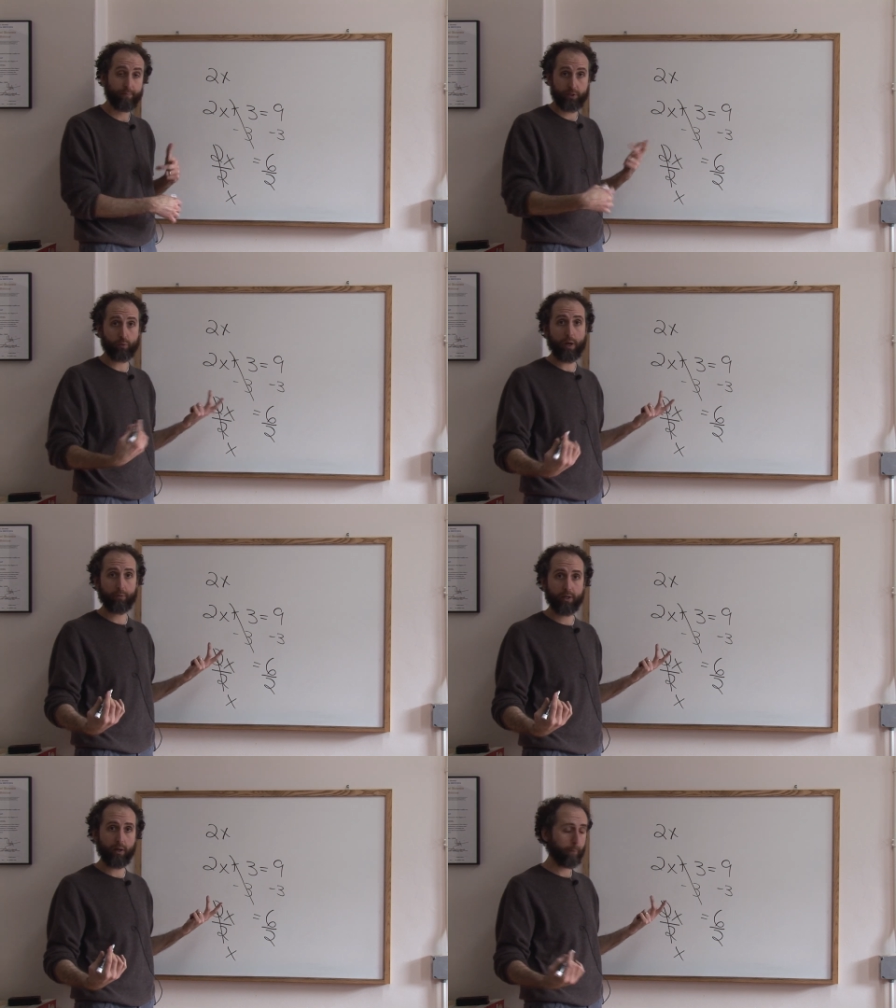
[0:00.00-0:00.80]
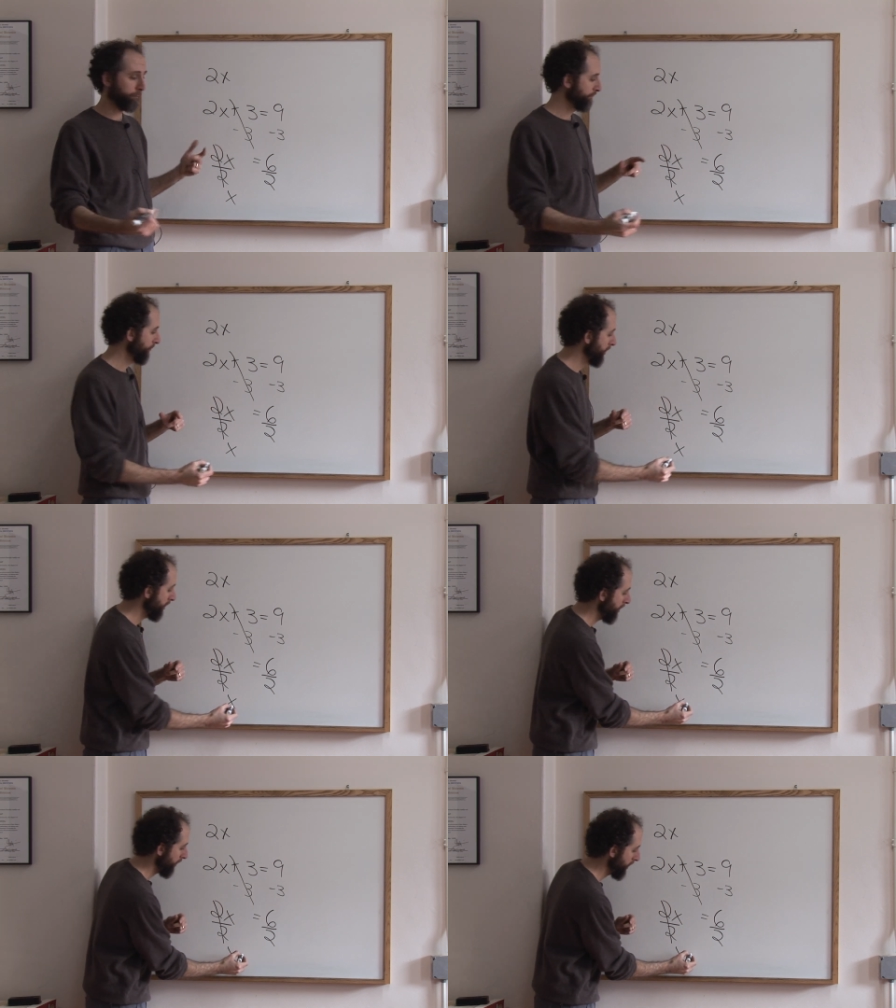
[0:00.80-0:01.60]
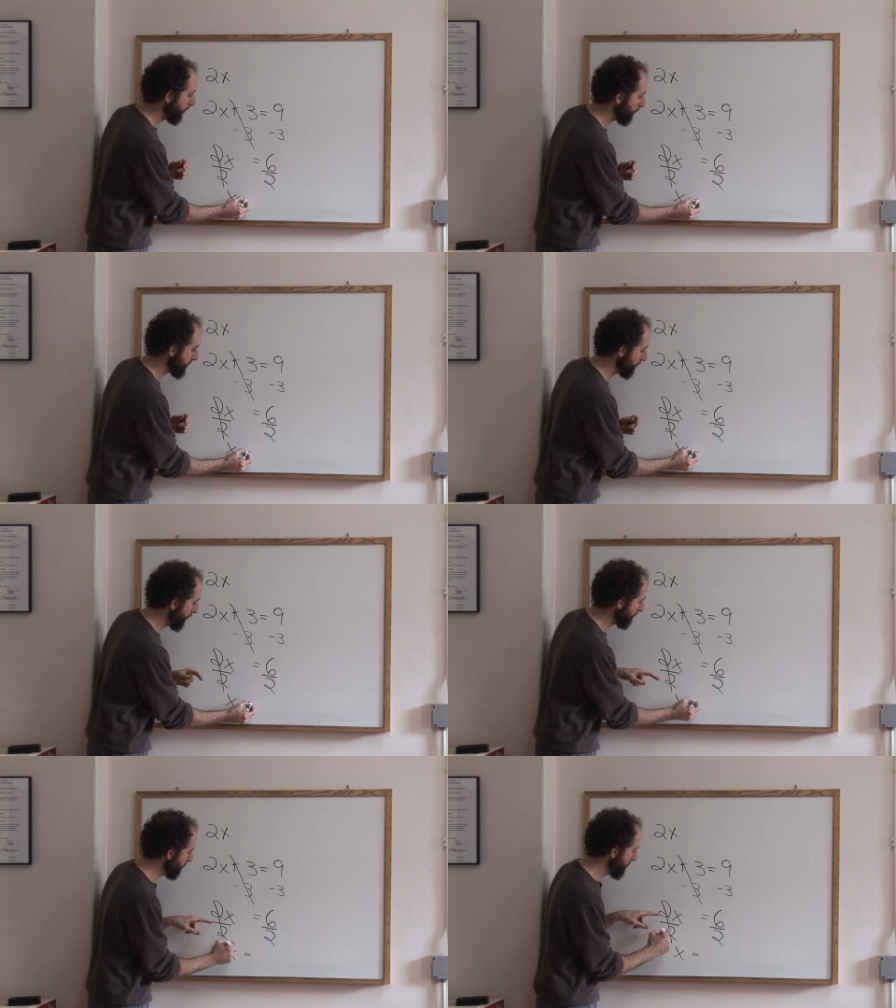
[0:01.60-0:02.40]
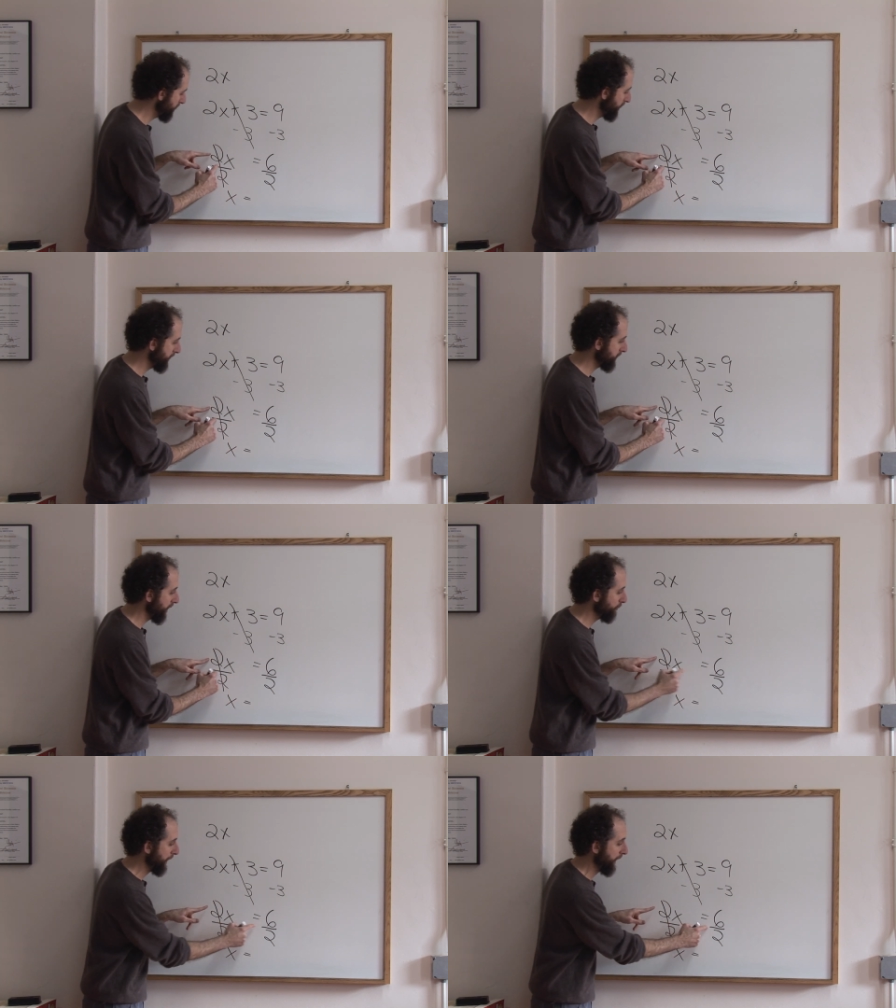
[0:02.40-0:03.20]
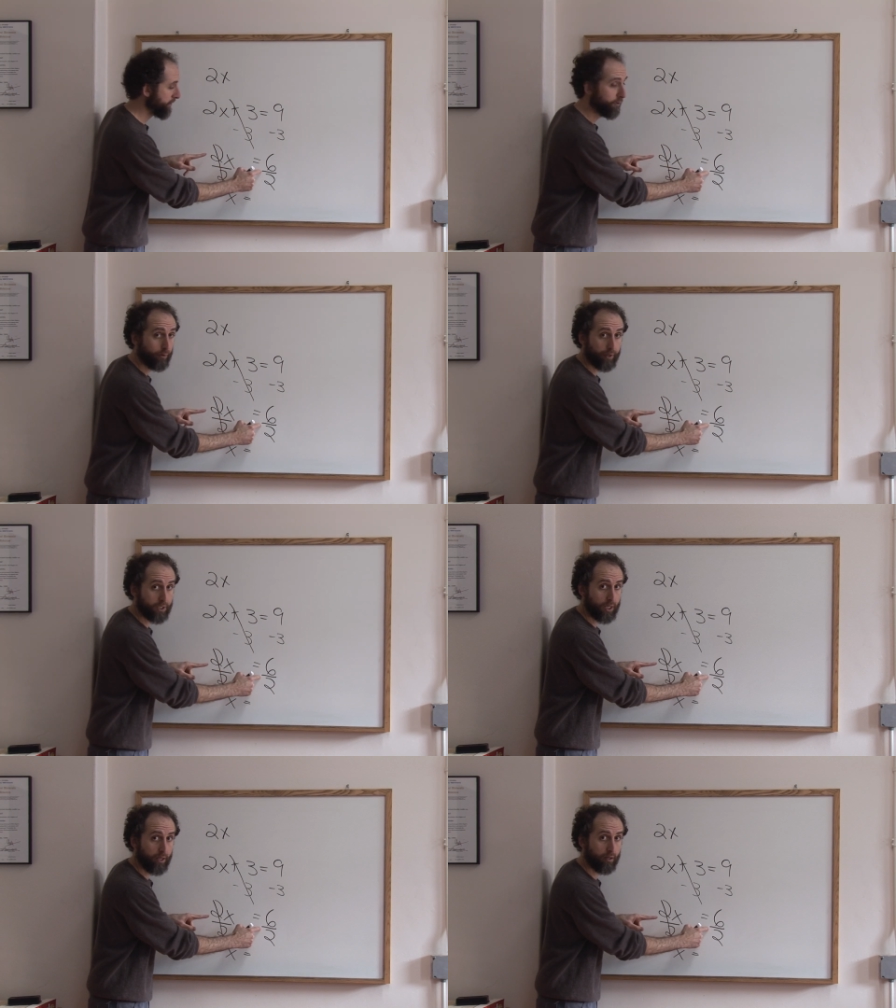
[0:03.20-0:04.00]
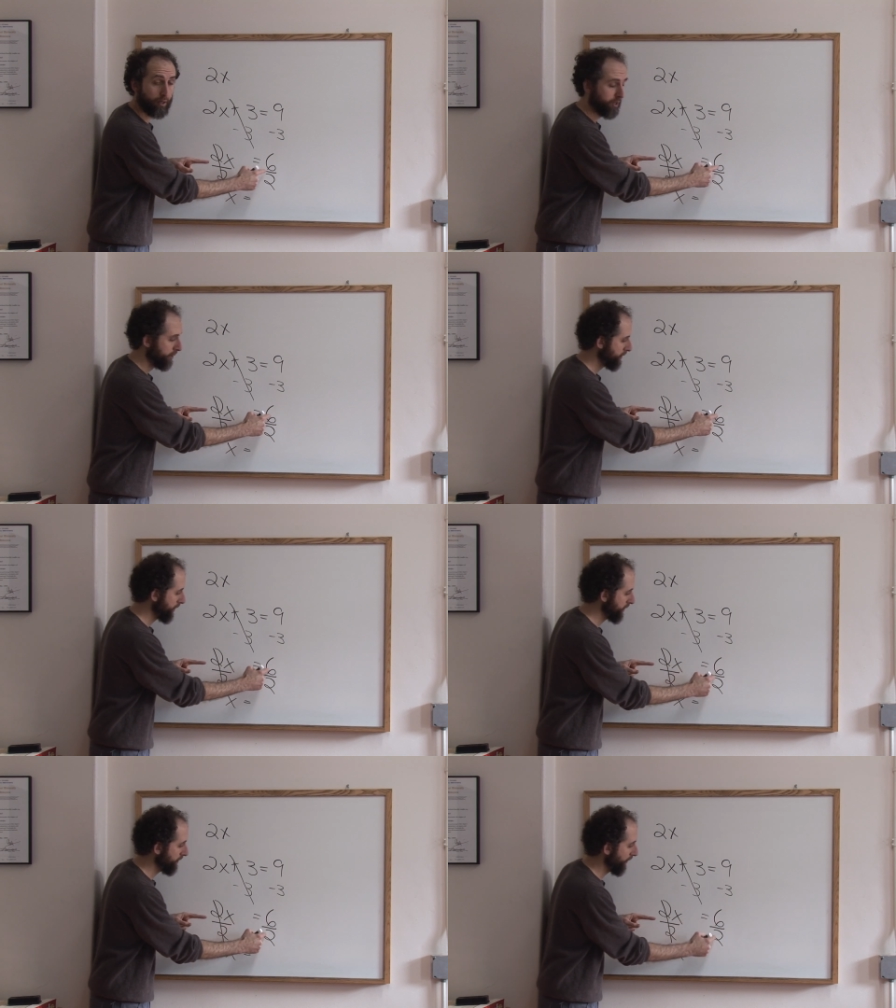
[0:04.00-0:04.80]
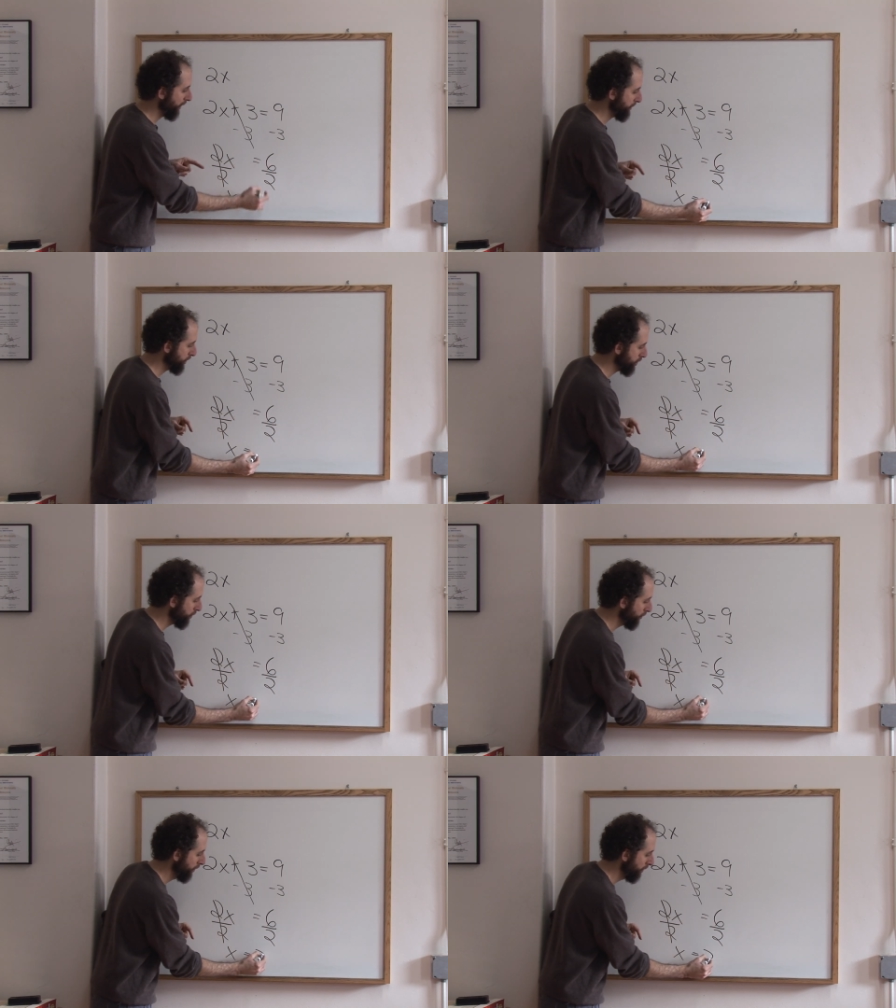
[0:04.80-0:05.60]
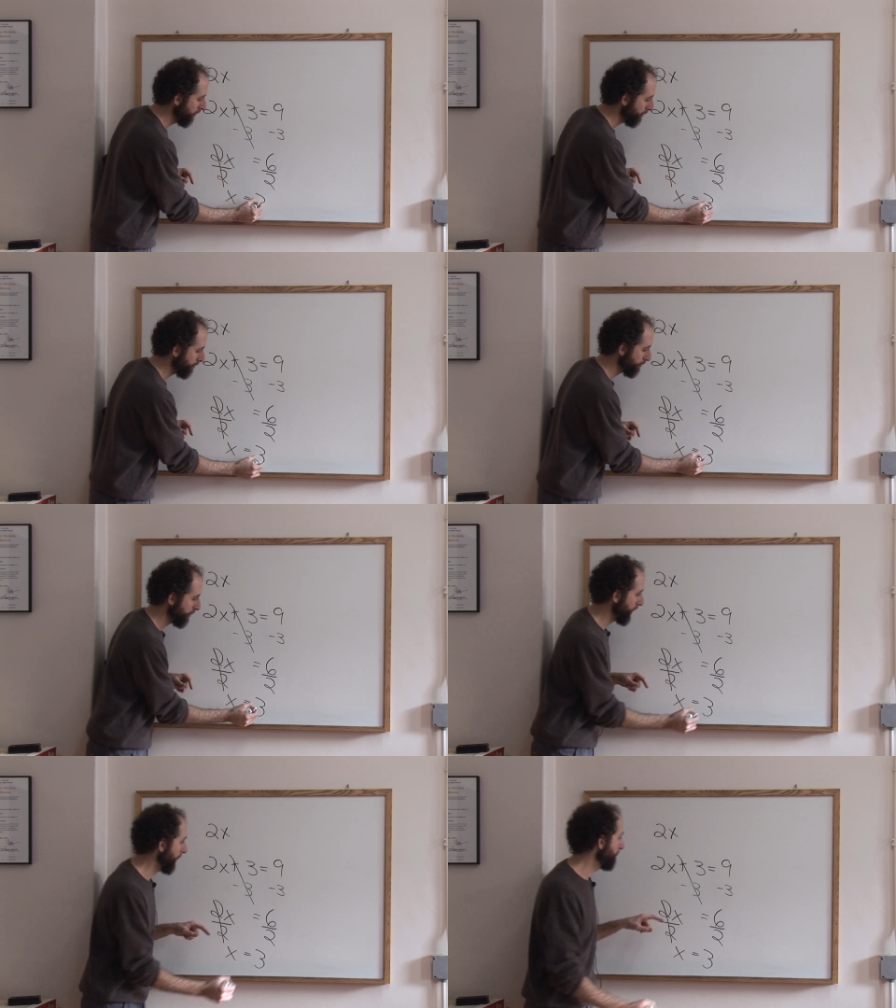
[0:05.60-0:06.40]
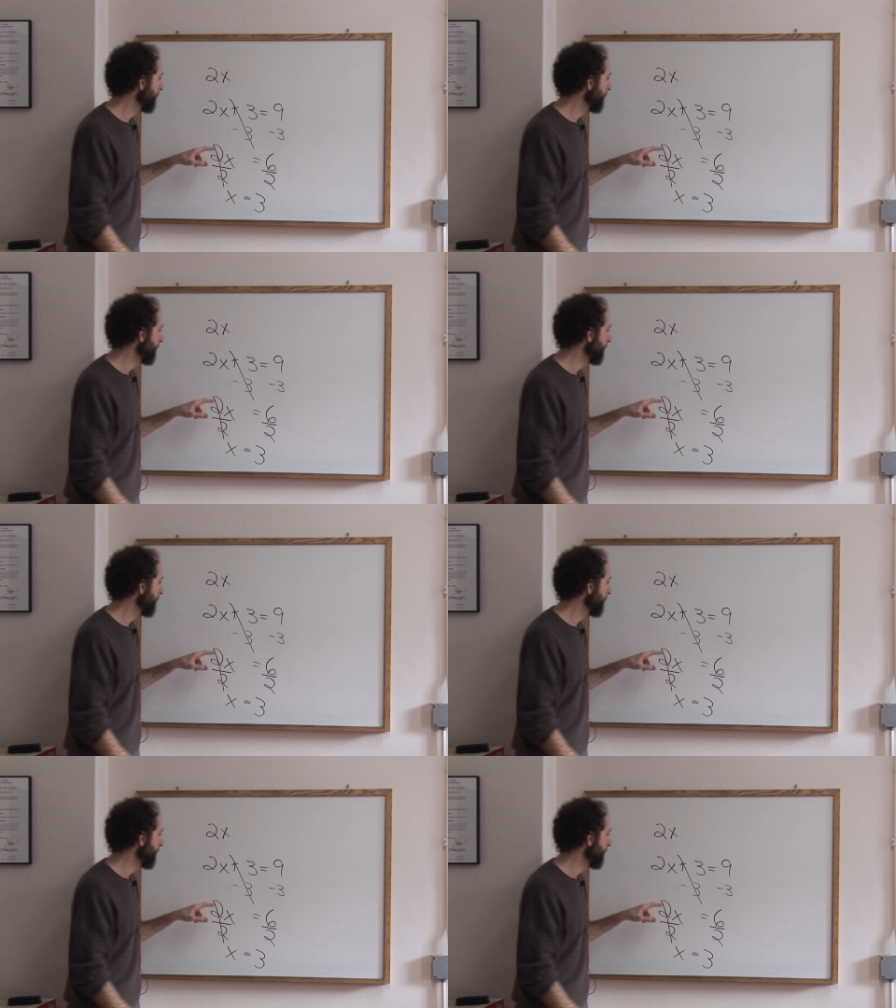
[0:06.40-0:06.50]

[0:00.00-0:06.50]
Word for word: That's why we did it. Equals, and whatever we did to this side, we had to do to this side. 6 divided by 2, 3.